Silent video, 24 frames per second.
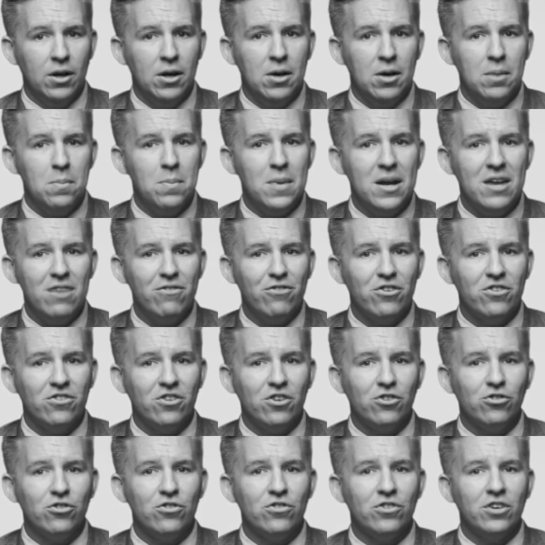many
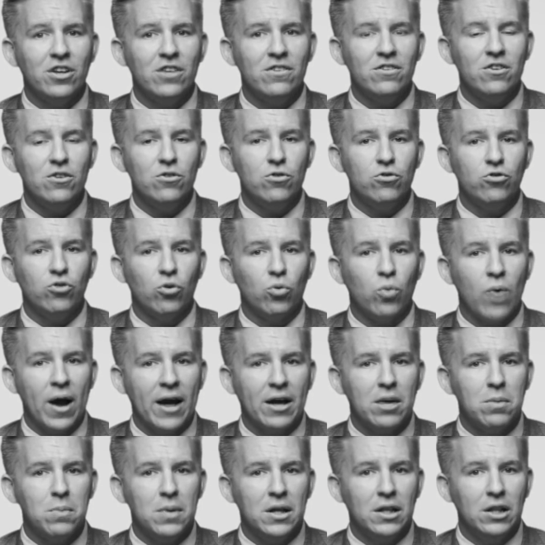physicians continue to
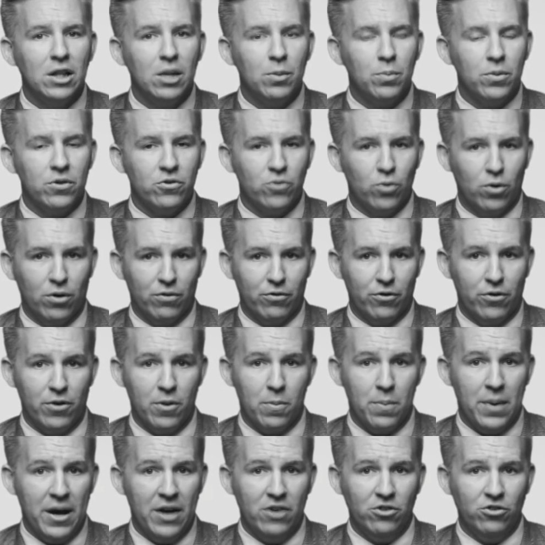recommend Lipitor for their
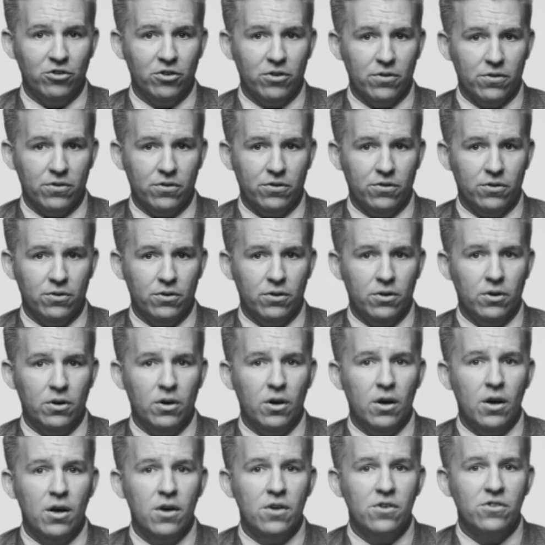patients.
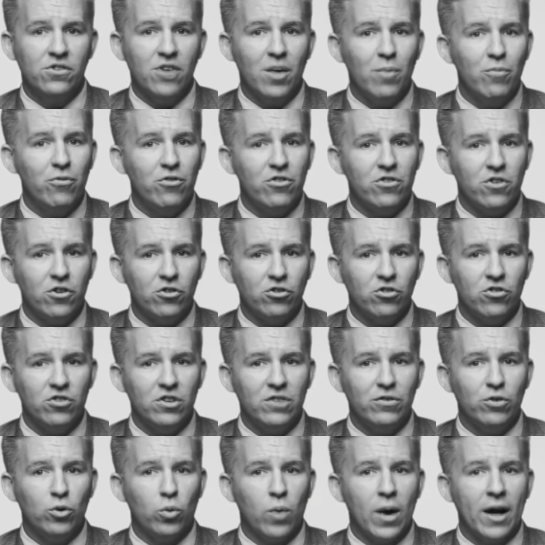Some physicians
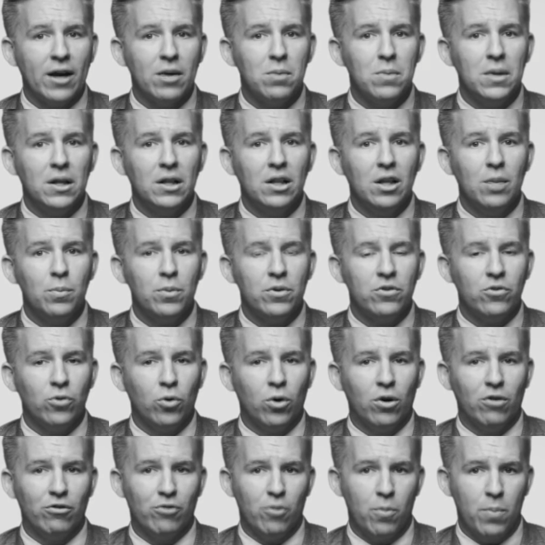even recommend
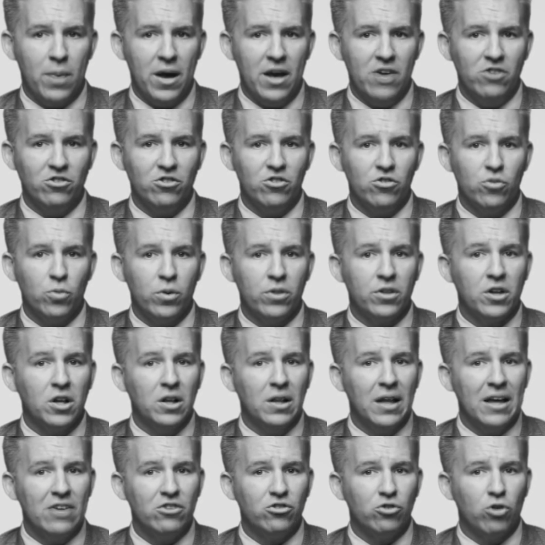Lipitor for patients with
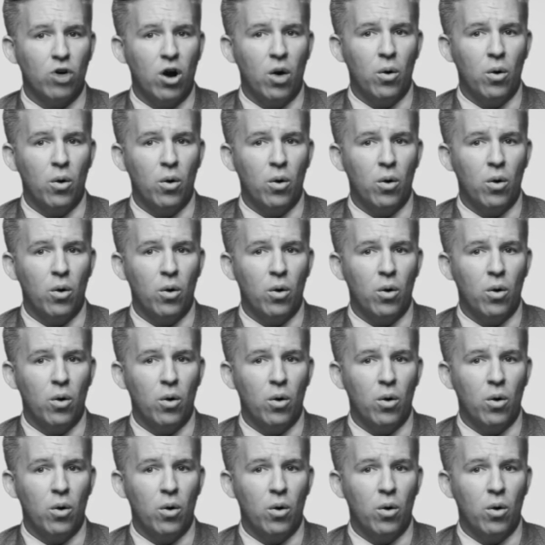cholesterol